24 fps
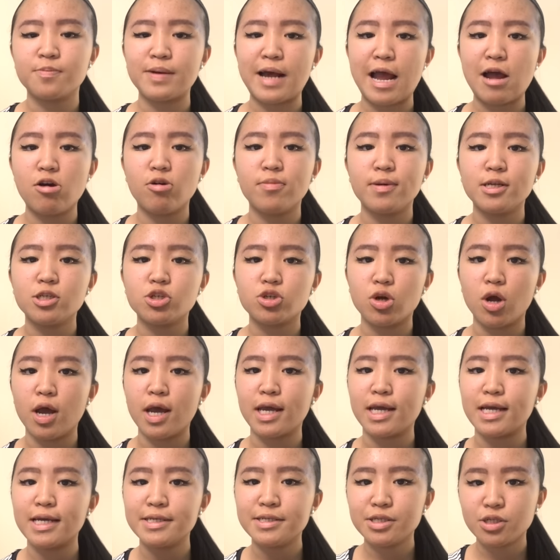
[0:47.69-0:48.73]
but I will be
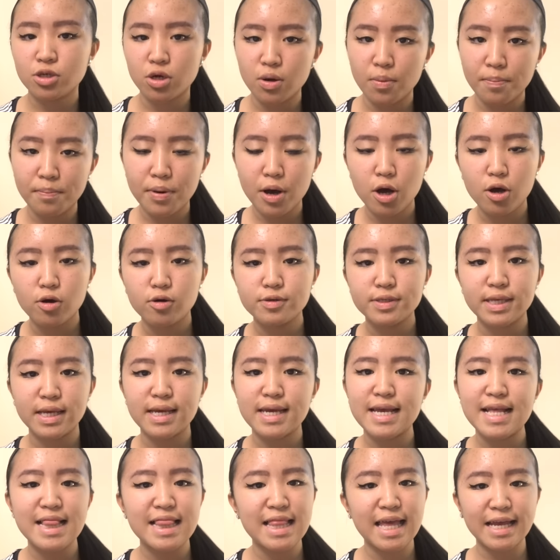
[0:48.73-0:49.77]
drawing a certain pose that
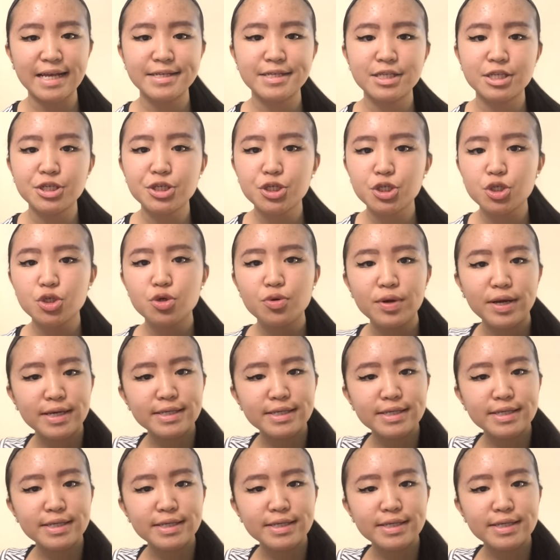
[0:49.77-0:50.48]
he likes to do.